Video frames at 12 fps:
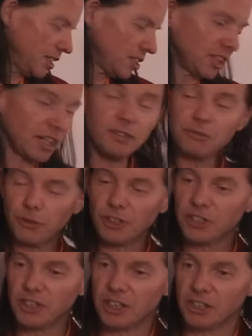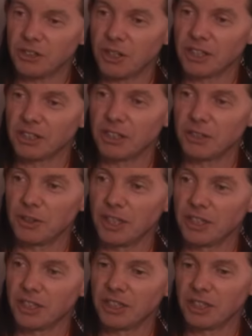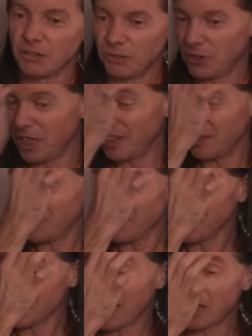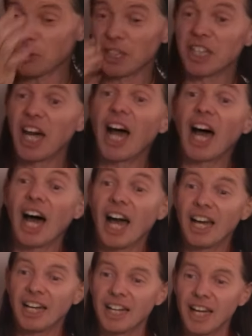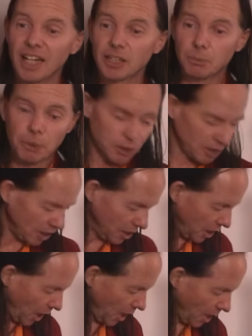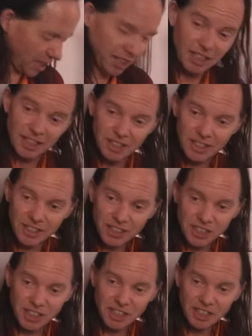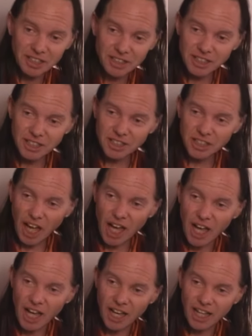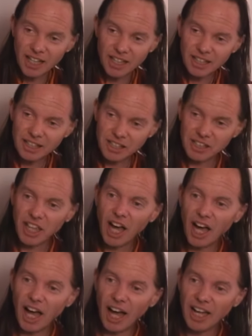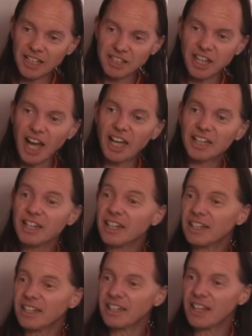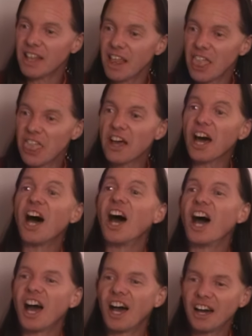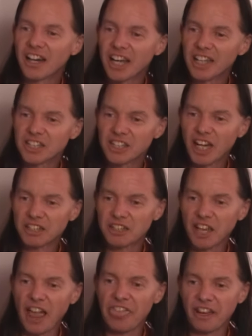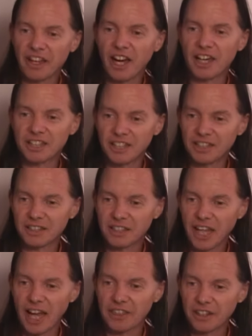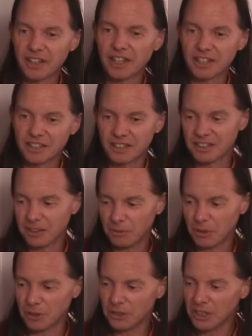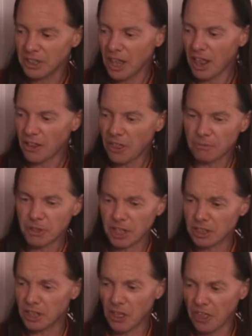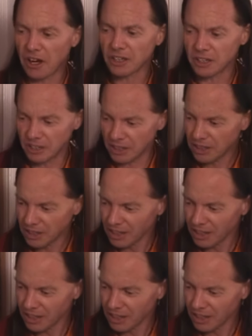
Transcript: is an unfortunate transliteration of um, Sanskrit ta as opposed to ta. See, this is ta, this is ta. It's not ta. Okay, it's not Tathagata or Tathagata or, or Tharchin.